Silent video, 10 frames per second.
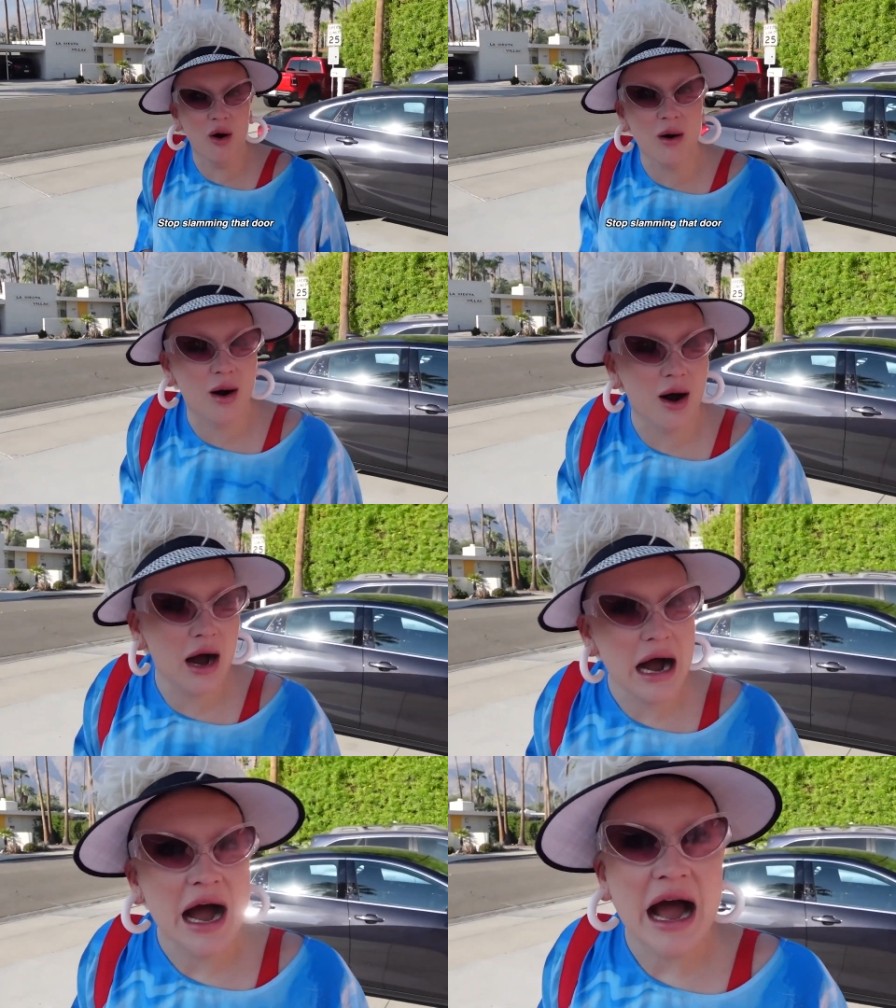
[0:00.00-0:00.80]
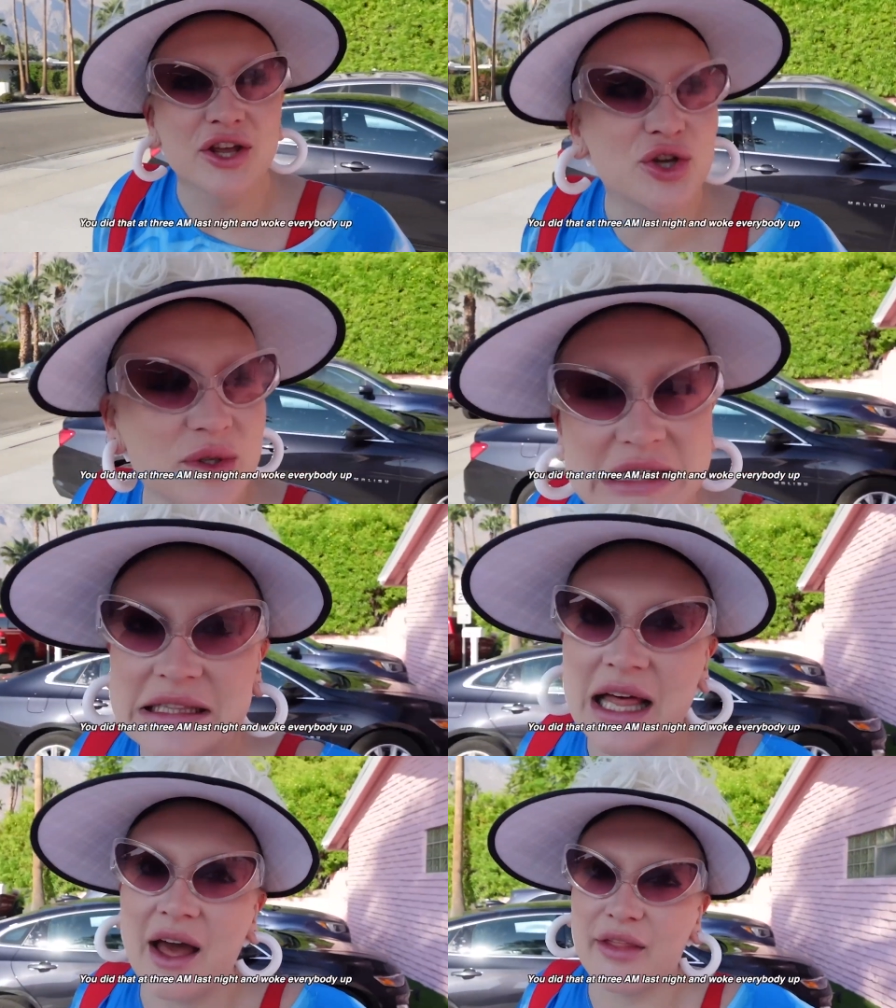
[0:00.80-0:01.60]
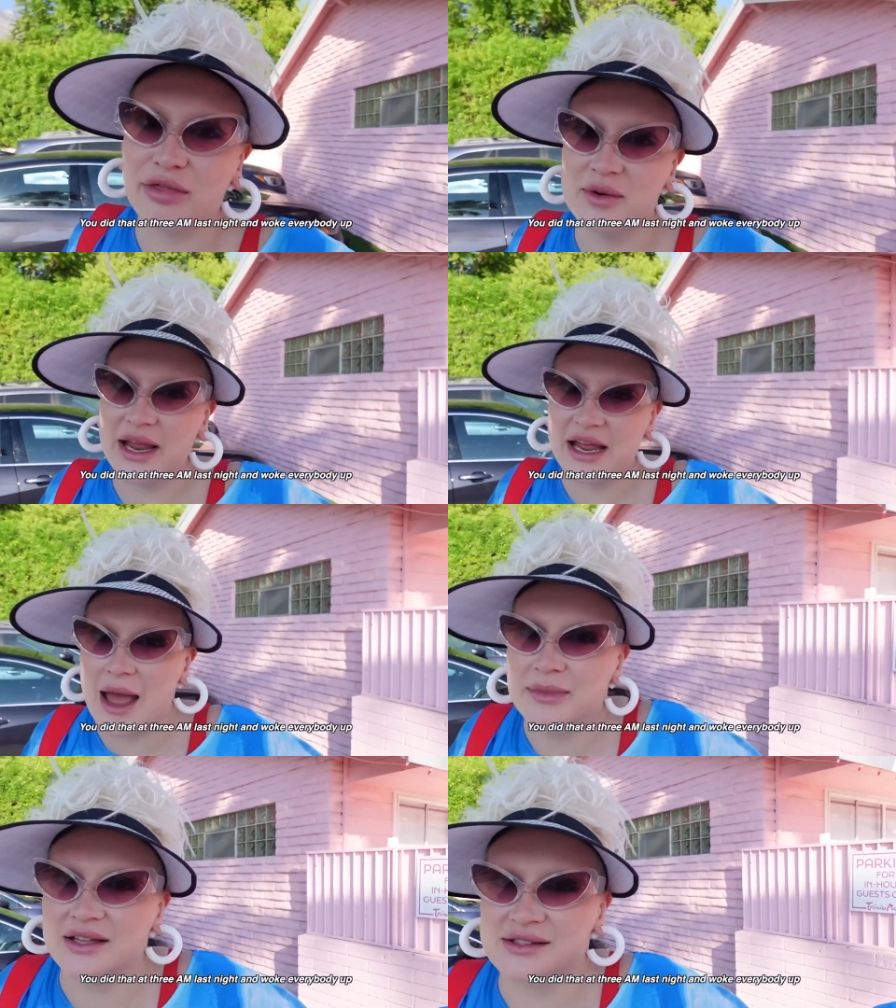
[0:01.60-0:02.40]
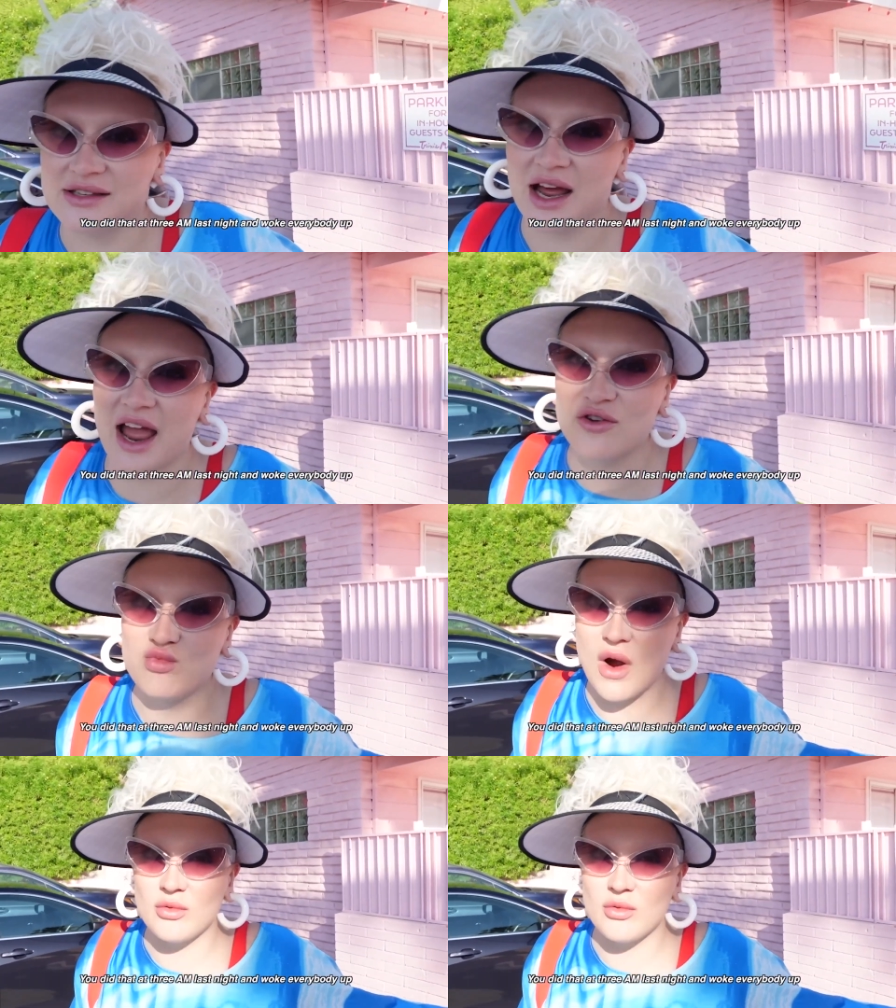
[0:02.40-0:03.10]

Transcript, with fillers: So I'm sure you'll pick up lots of tidbits